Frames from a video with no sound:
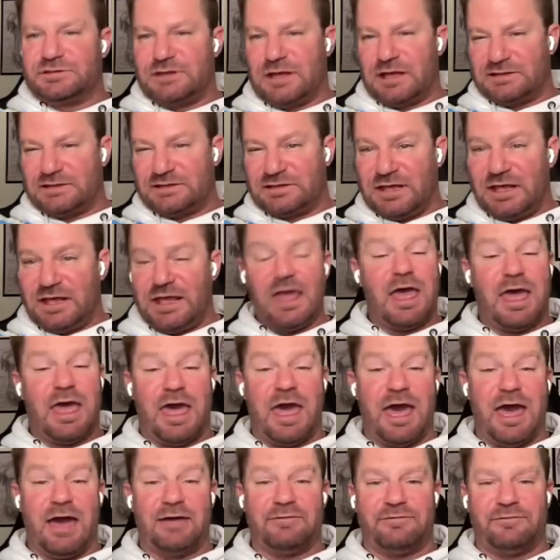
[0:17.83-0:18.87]
That's the
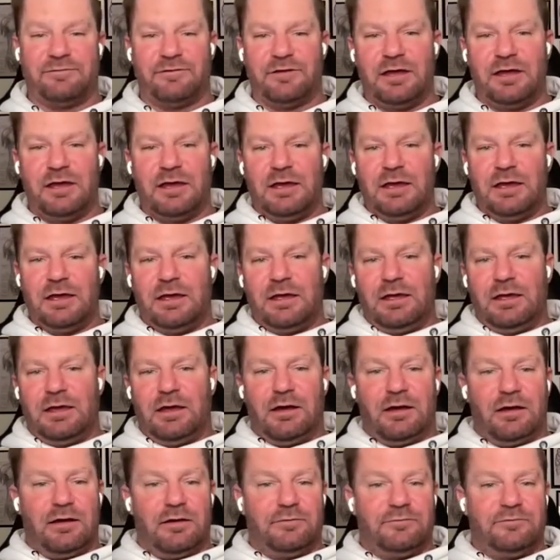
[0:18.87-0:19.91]
half
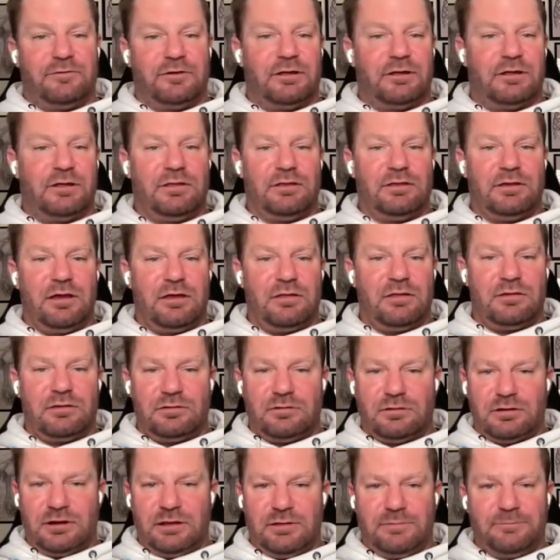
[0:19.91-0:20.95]
of the other
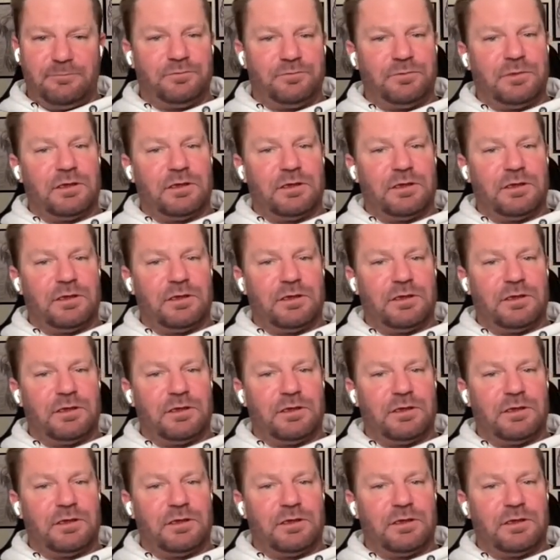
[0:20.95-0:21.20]
three.